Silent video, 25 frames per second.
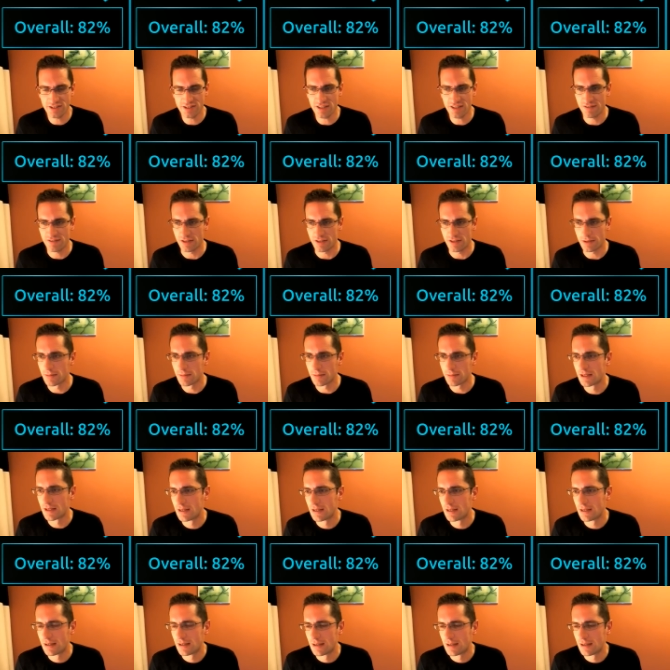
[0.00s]
7.
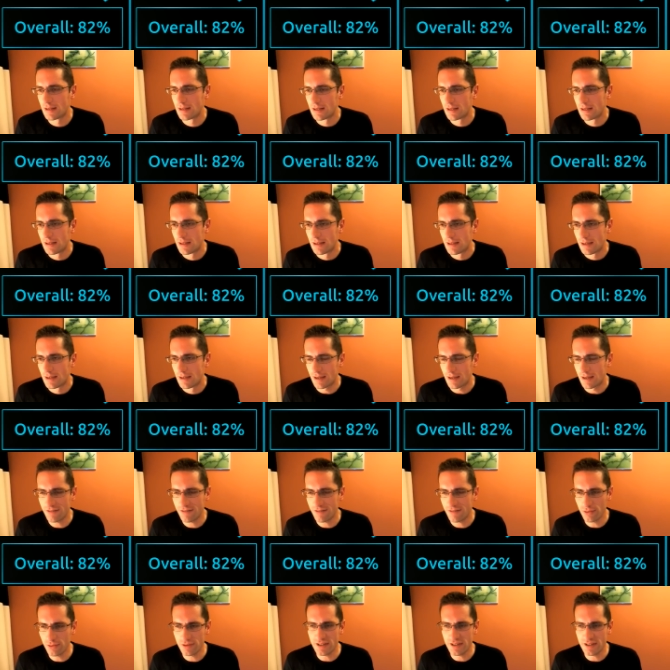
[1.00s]
And I
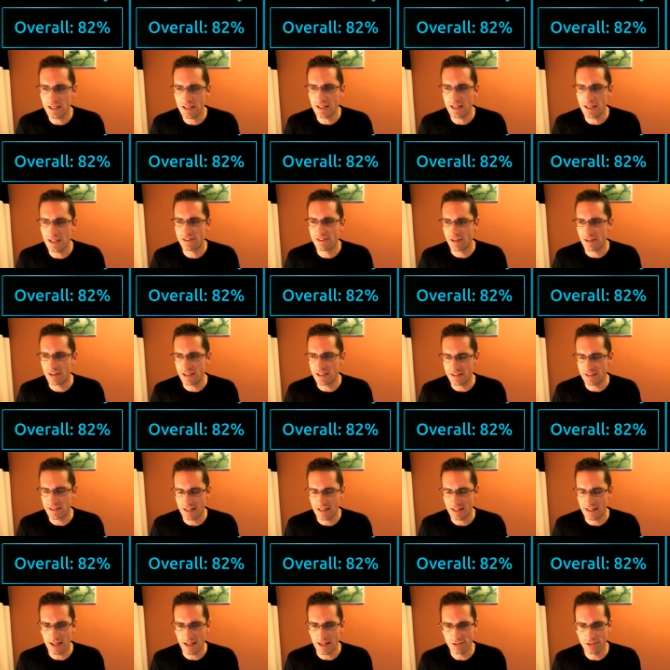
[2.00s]
thought the
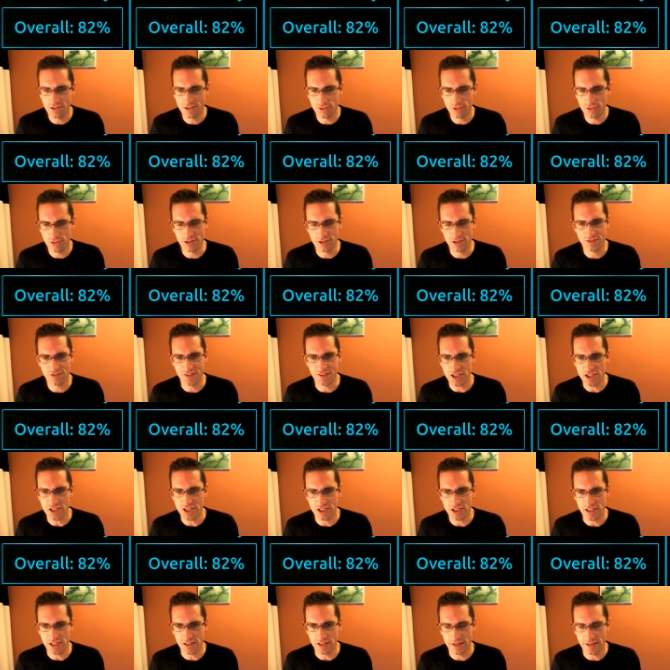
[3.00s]
integrated cloud storage
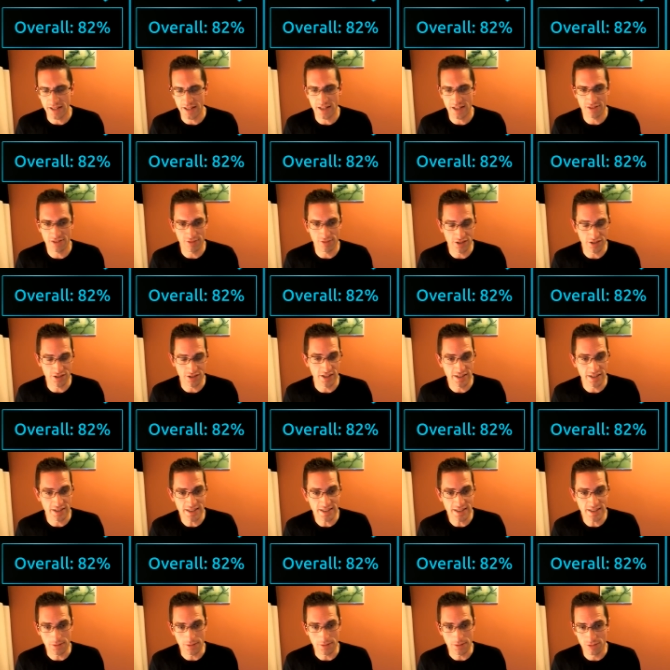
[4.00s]
feature, Netrunner's
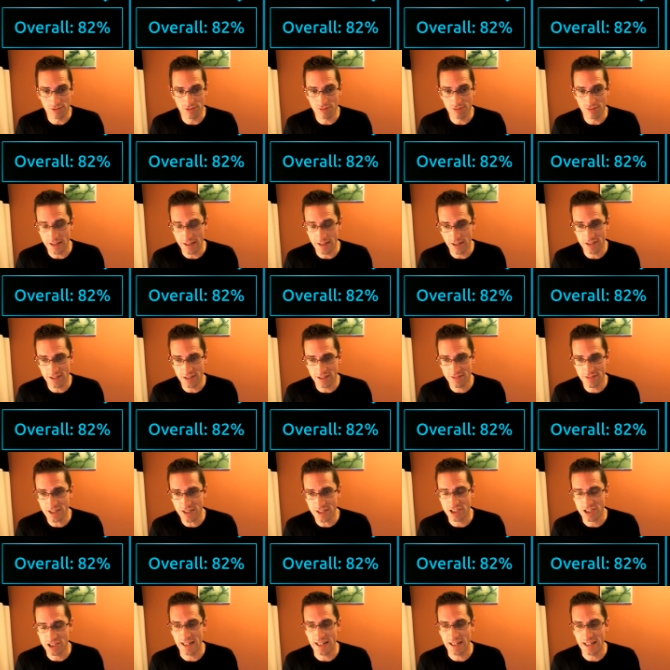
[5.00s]
ID, was a really nice
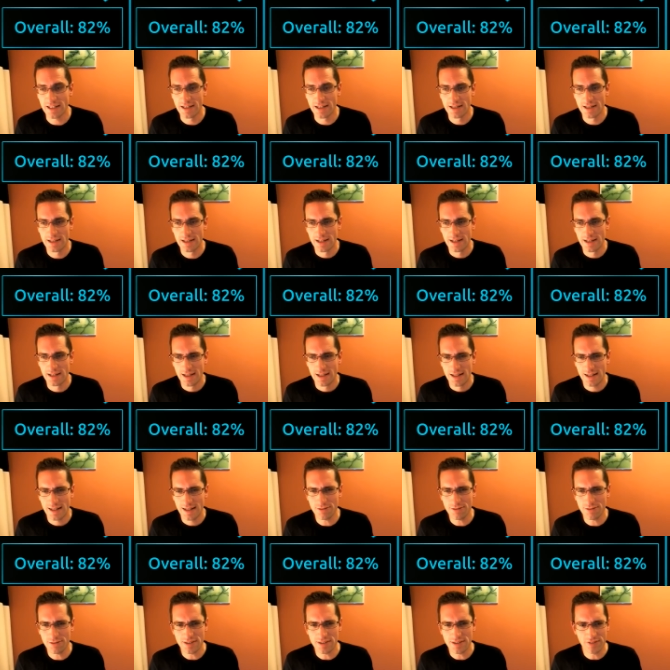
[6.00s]
feature there.
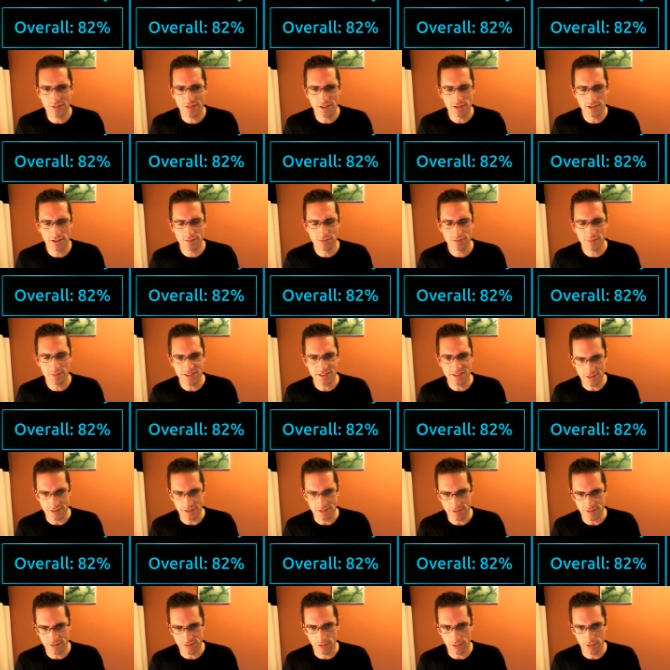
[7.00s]
That was something that was
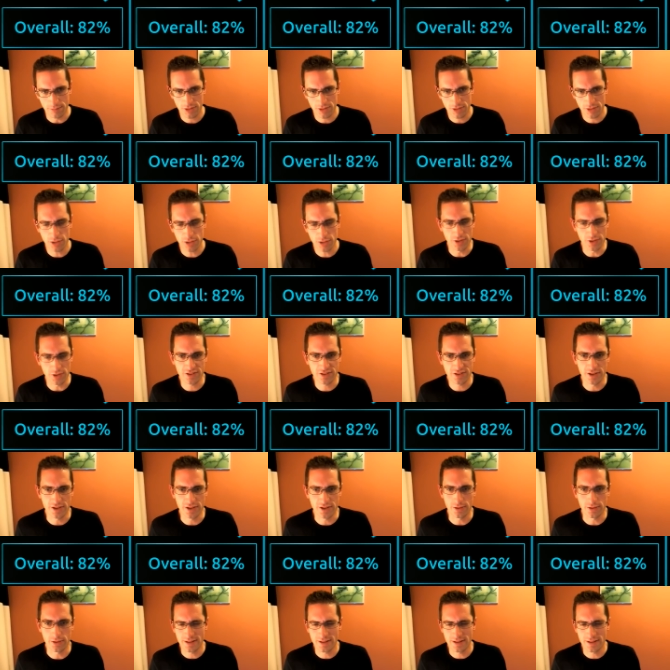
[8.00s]
missing from
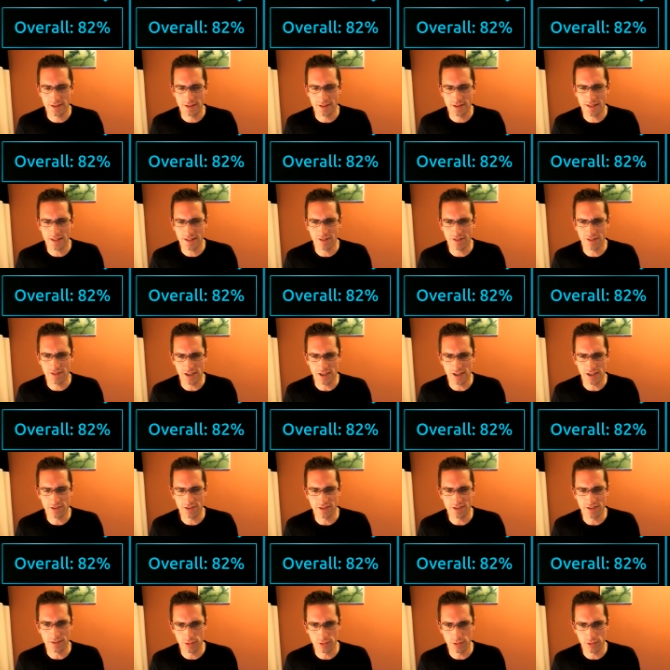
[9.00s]
Kubuntu. They could never really use
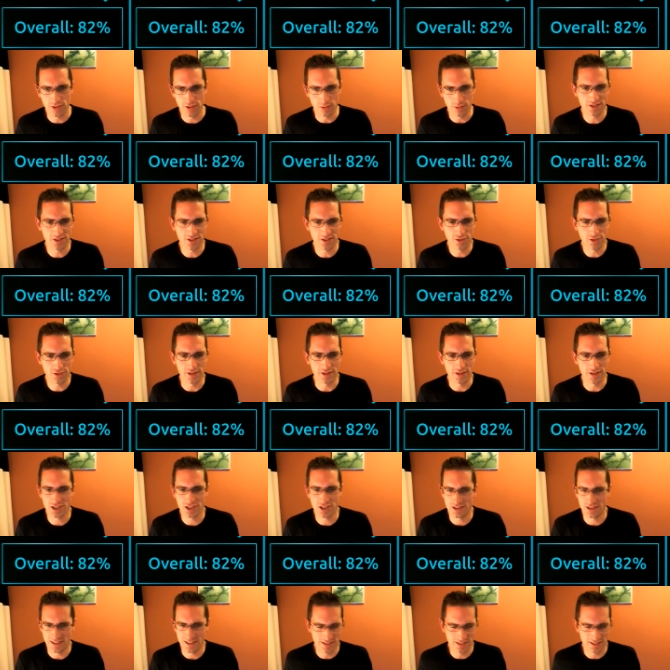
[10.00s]
the Ubuntu One storage
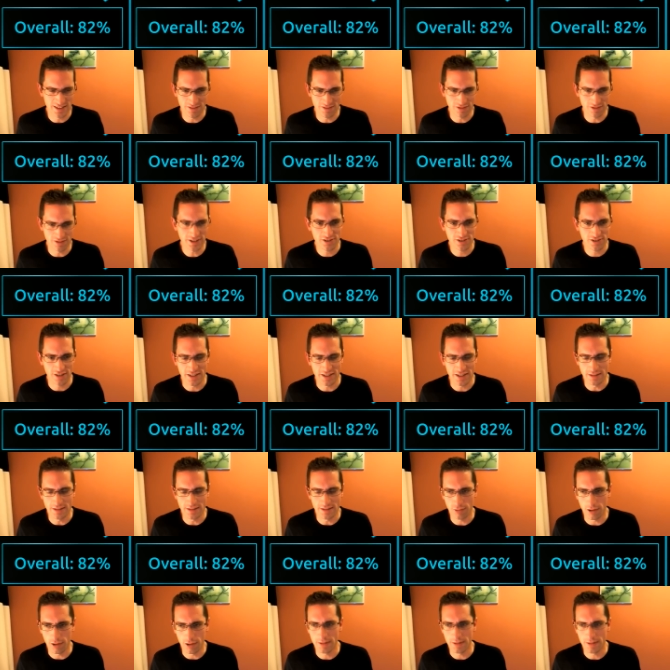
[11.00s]
because they just never integrated
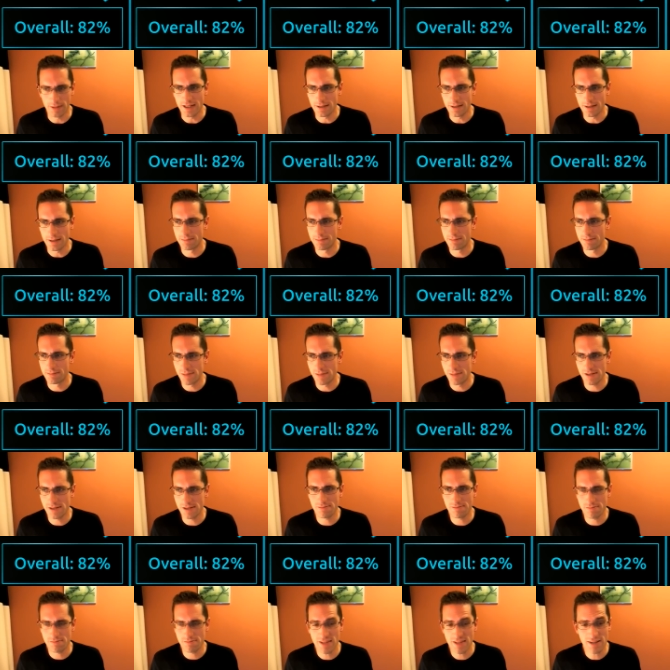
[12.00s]
it properly.
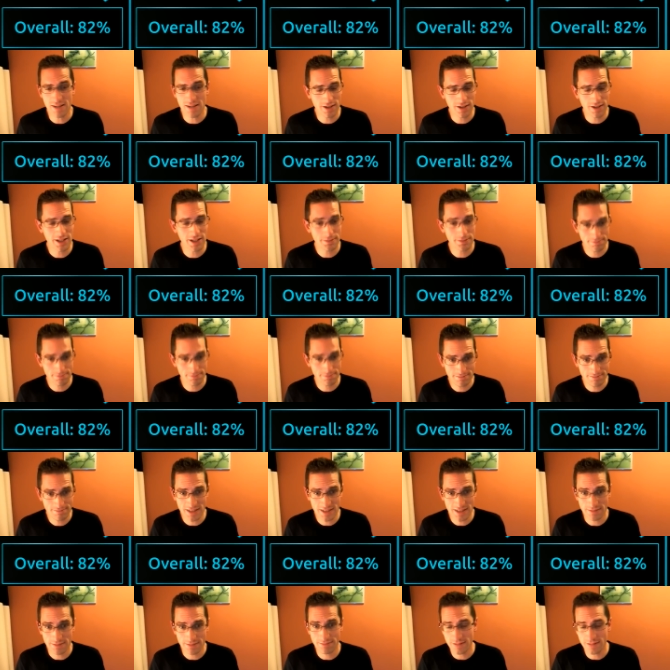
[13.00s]
But Netrunner, yeah,